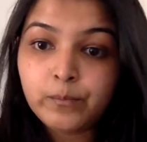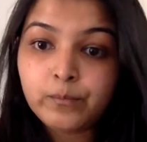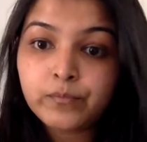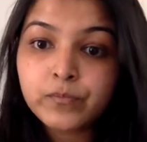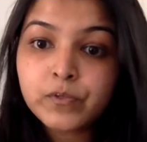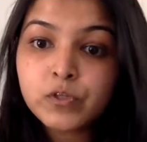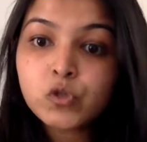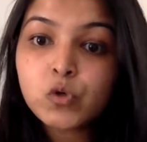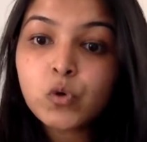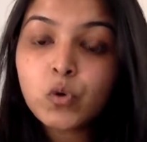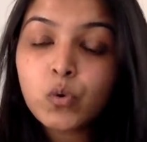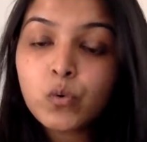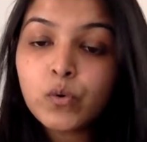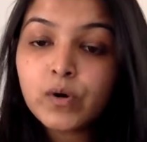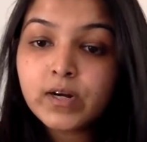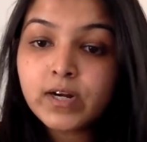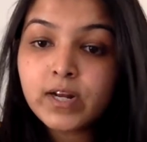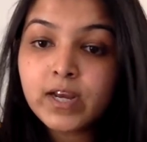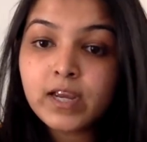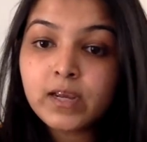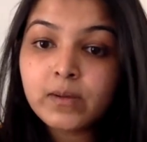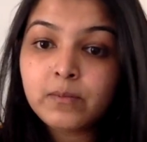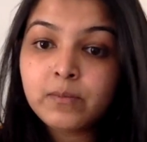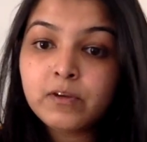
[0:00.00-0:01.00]
So over
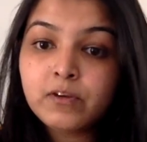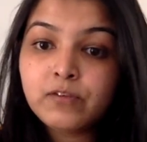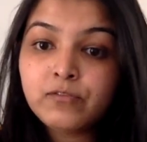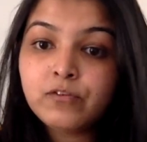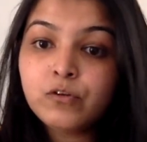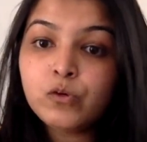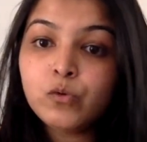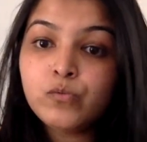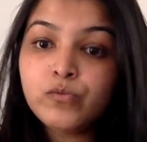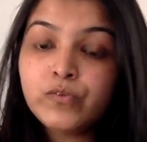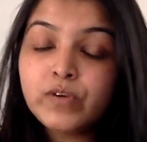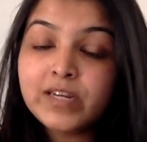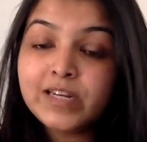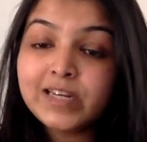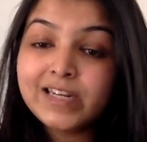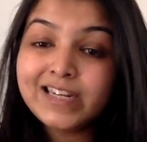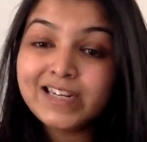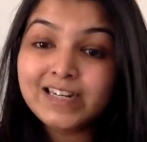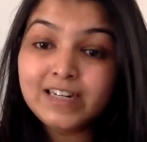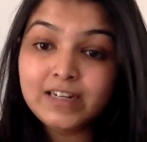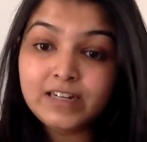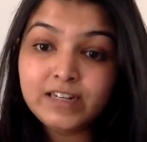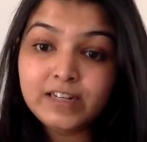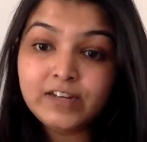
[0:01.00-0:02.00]
time, if you feel
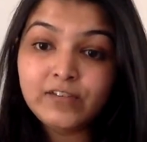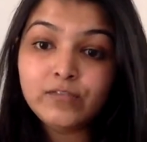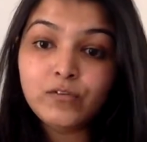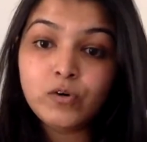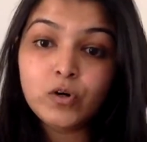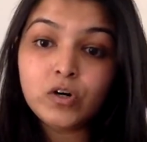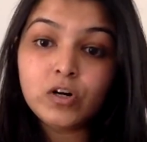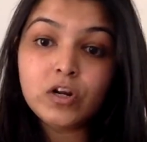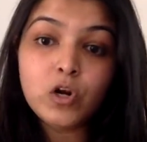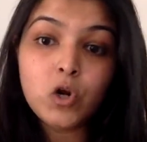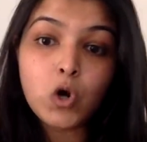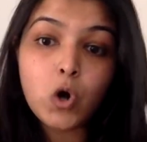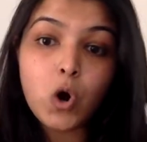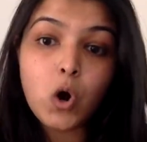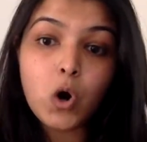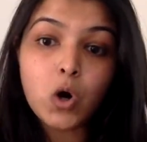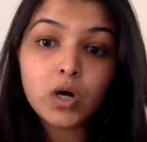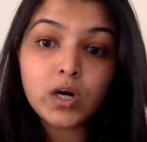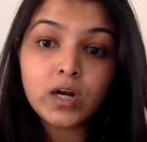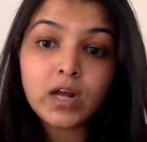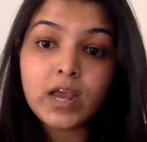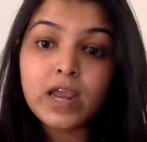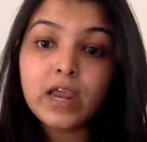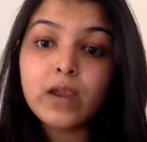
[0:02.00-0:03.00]
guilty for a long
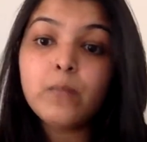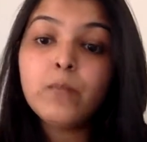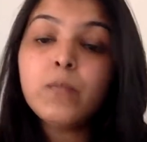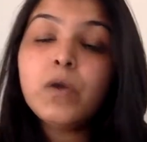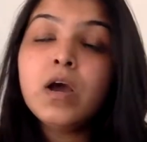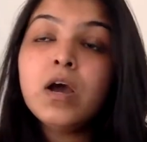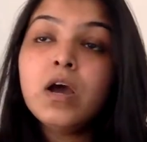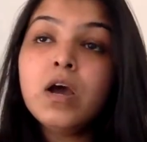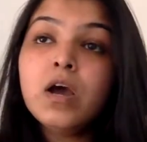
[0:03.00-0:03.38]
time,